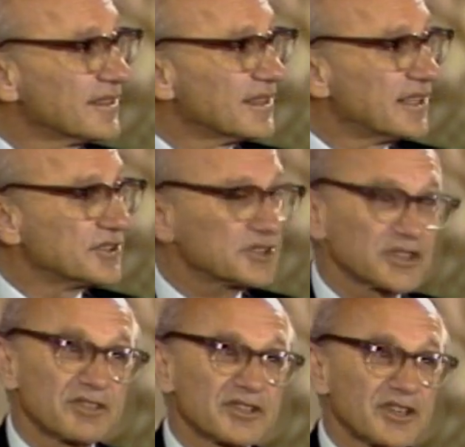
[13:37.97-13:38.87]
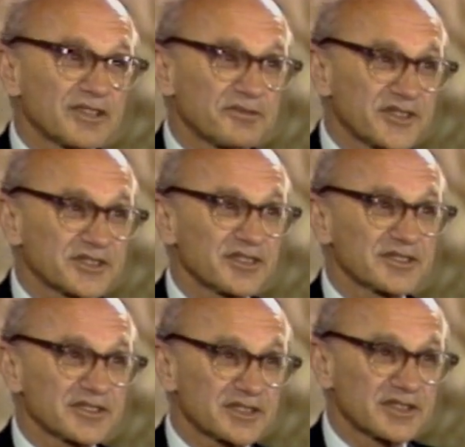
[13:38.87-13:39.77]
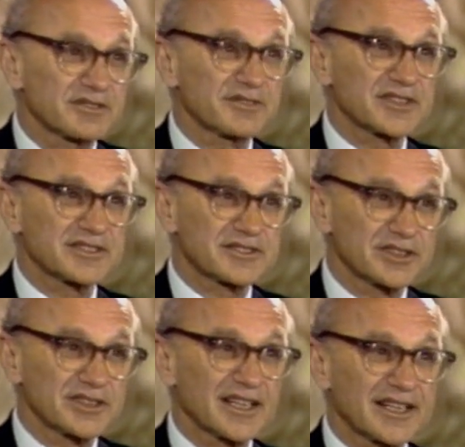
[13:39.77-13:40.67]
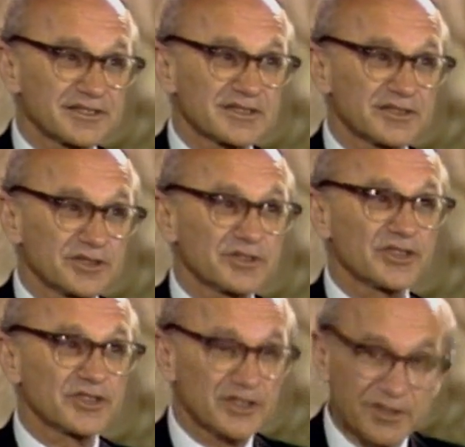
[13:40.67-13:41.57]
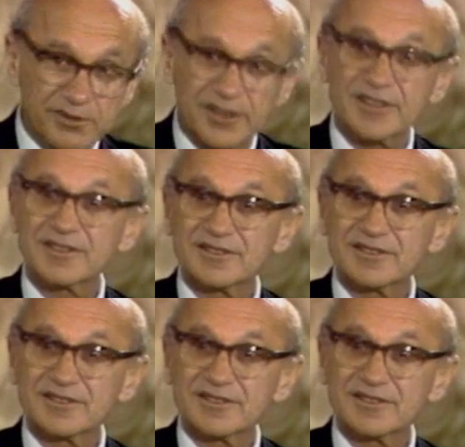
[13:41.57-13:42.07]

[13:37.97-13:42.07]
And the so called fiscal conservatives have turned out to do the dirty work